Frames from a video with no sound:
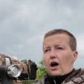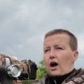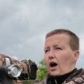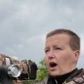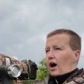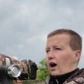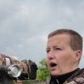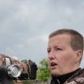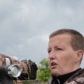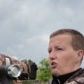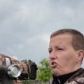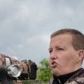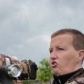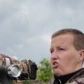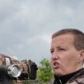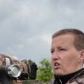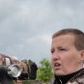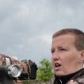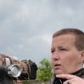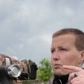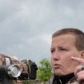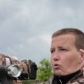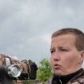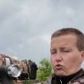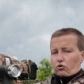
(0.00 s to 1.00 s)
and she
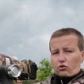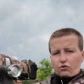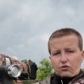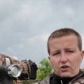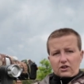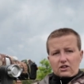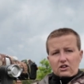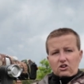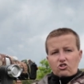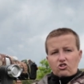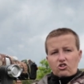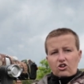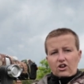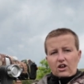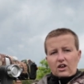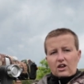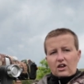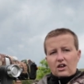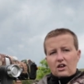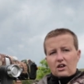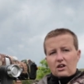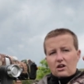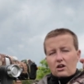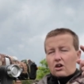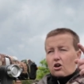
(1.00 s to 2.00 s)
came over to feed the
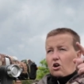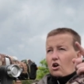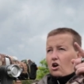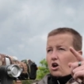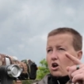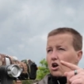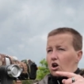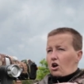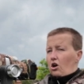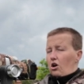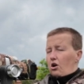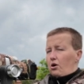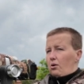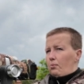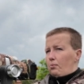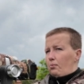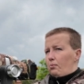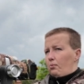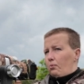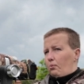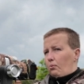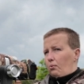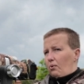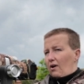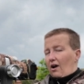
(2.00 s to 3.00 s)
chick
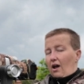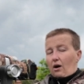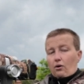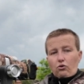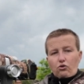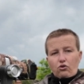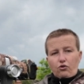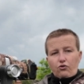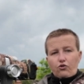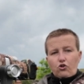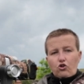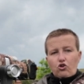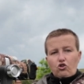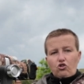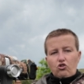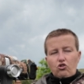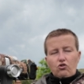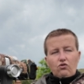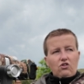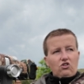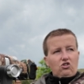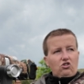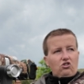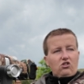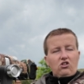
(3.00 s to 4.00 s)
where I was first
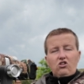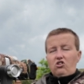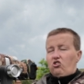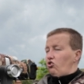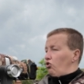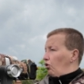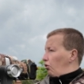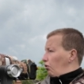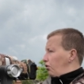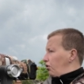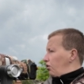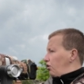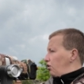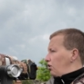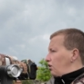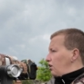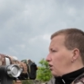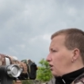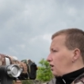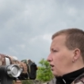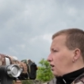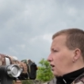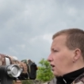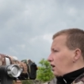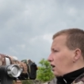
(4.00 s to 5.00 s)
originally stood.
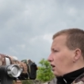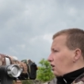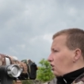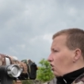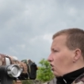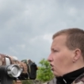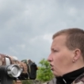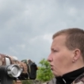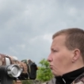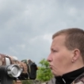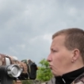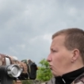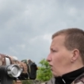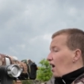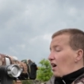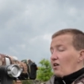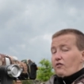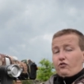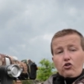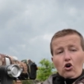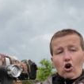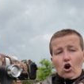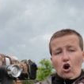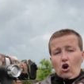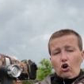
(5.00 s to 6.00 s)
So I
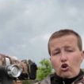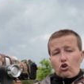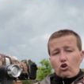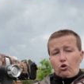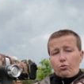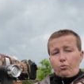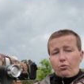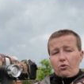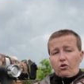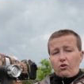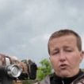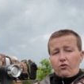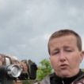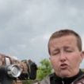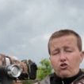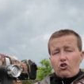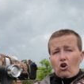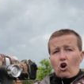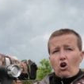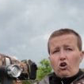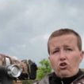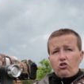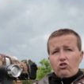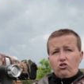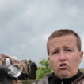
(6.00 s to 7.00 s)
have got a couple of
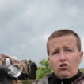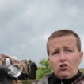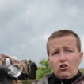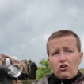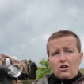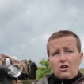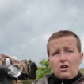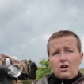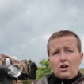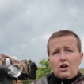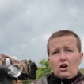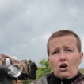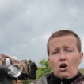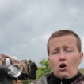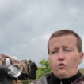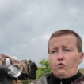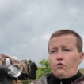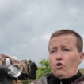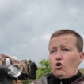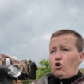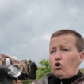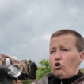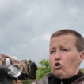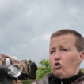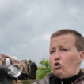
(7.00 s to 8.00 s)
shots of
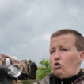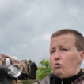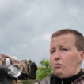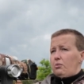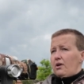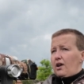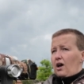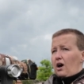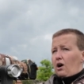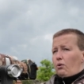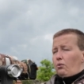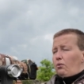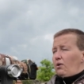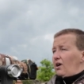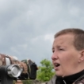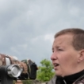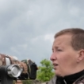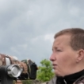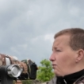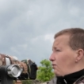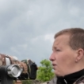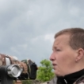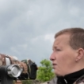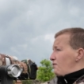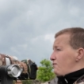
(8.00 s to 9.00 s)
her coming out
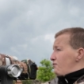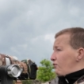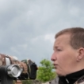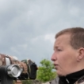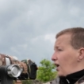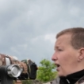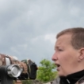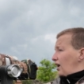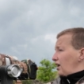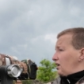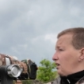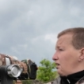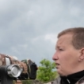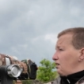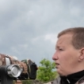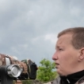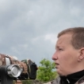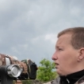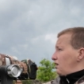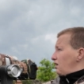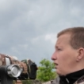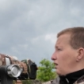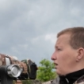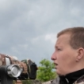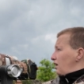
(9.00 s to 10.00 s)
and in flight,
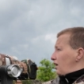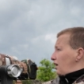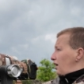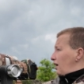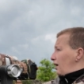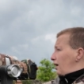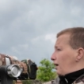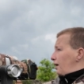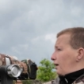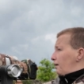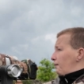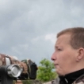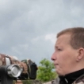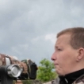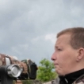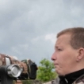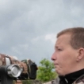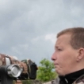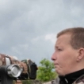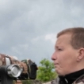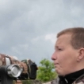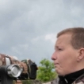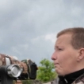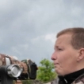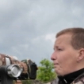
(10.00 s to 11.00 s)

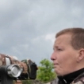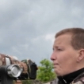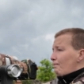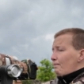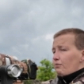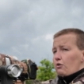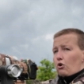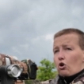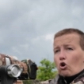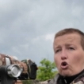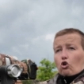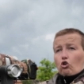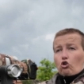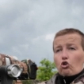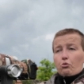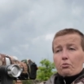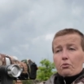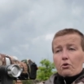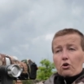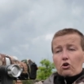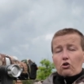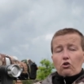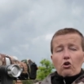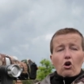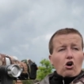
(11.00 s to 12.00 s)
coming
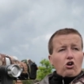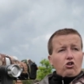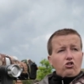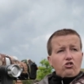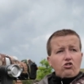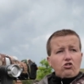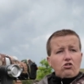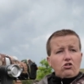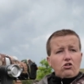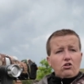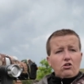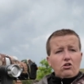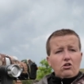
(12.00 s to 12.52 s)
across.